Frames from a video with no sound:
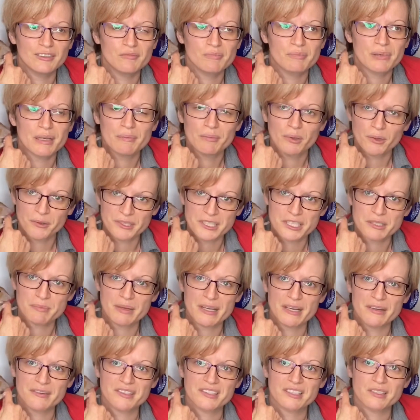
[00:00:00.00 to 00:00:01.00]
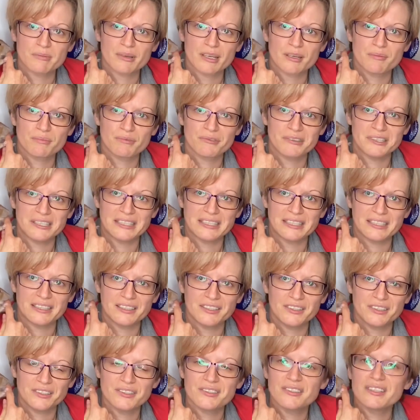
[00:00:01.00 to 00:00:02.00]
bit more experienced about breeding it
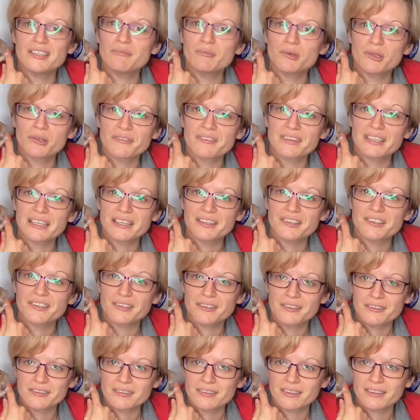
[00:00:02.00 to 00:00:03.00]
and you see more of the issues,